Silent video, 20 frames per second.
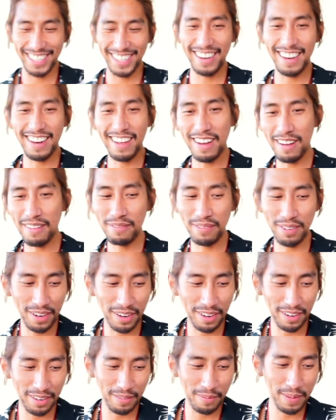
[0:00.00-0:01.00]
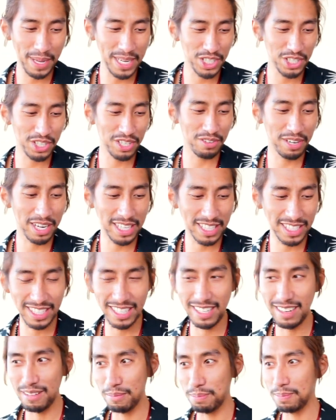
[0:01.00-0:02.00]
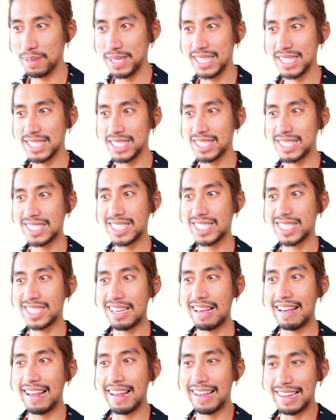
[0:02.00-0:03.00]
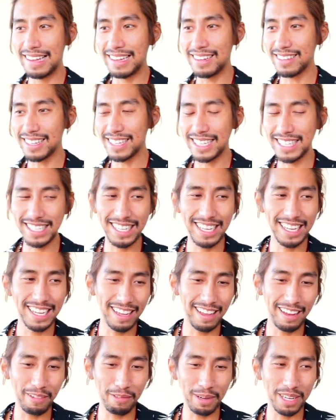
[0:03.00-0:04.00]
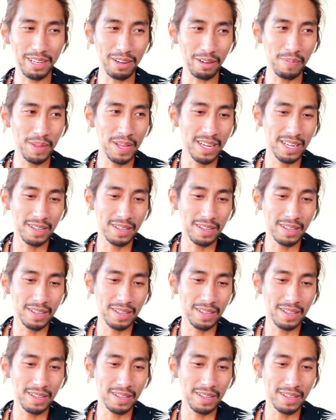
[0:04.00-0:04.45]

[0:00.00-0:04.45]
Love her. May she rest in peace. okay, here we go.